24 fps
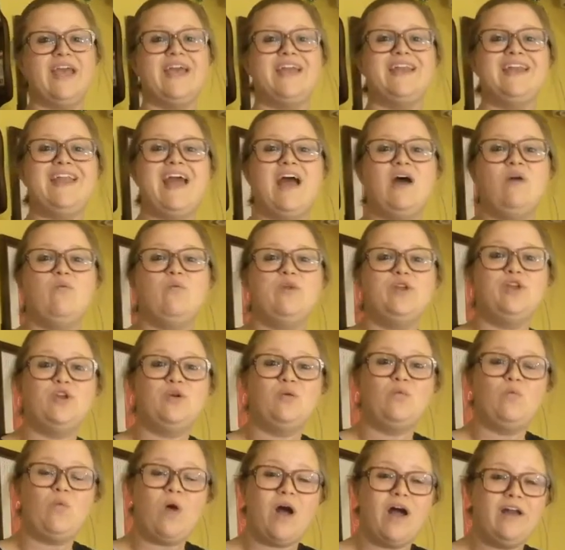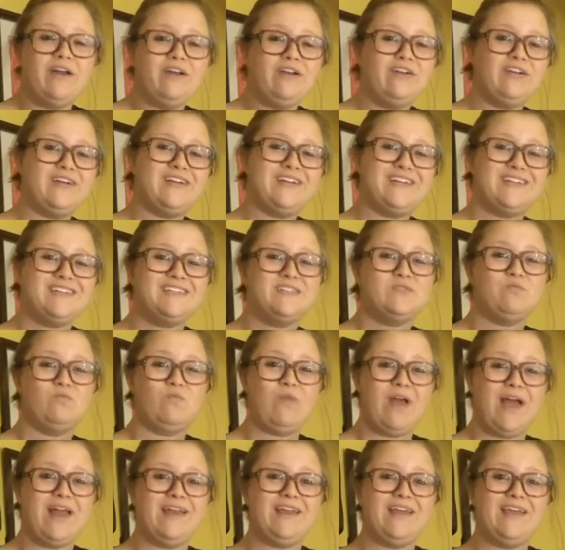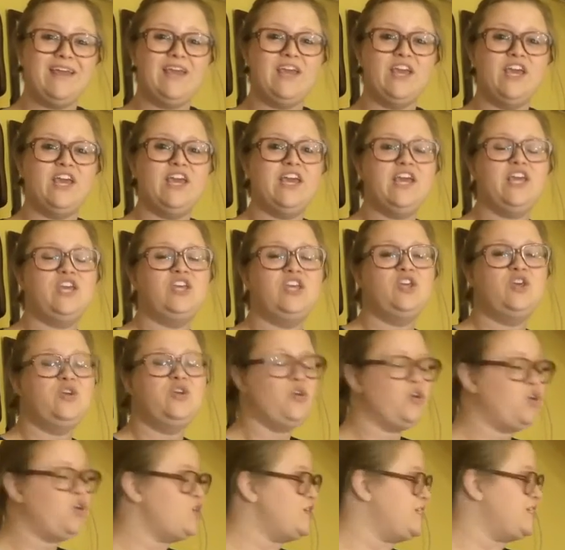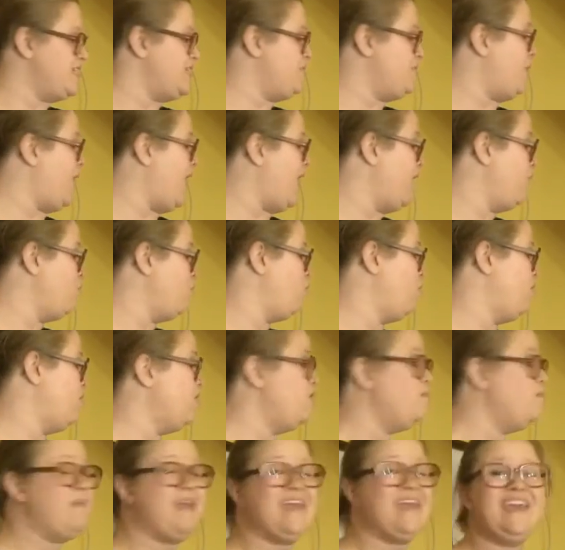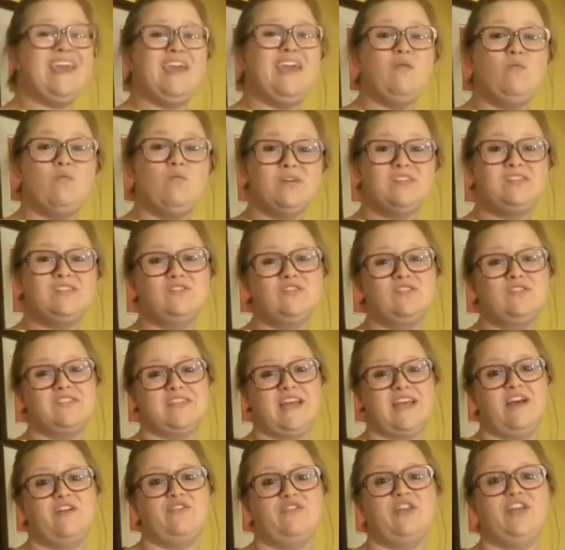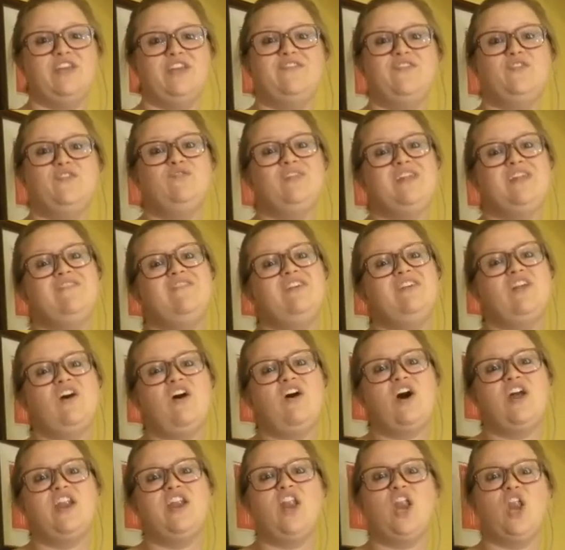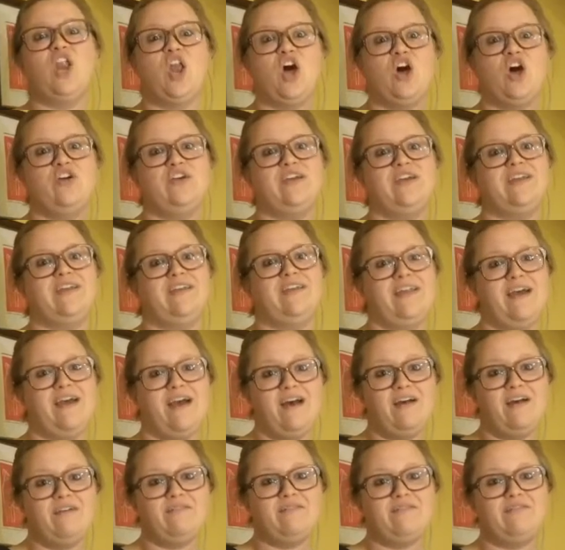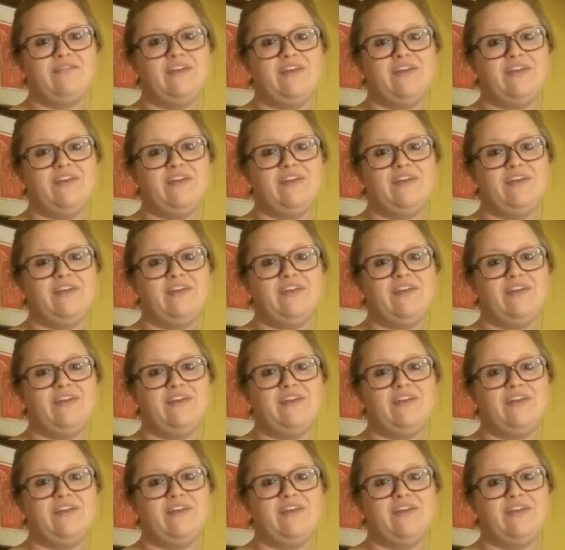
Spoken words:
Now, when your water is ready, your teapot will make a whistle sound if you leave it on long enough.